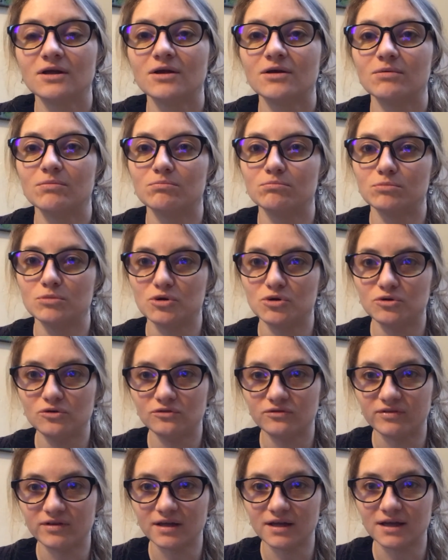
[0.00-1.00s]

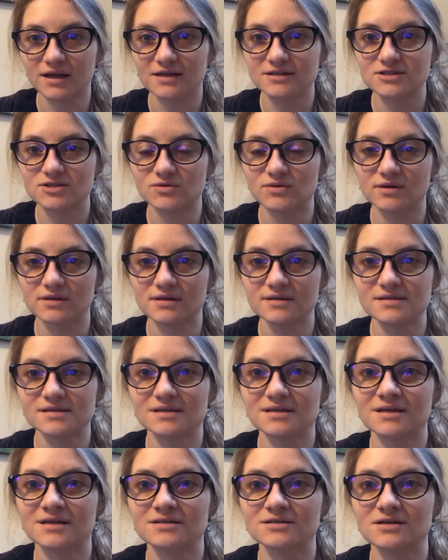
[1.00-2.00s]
movie as you were
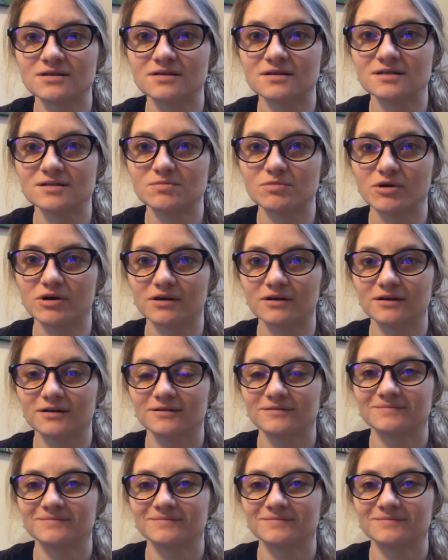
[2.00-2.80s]
listening to this book.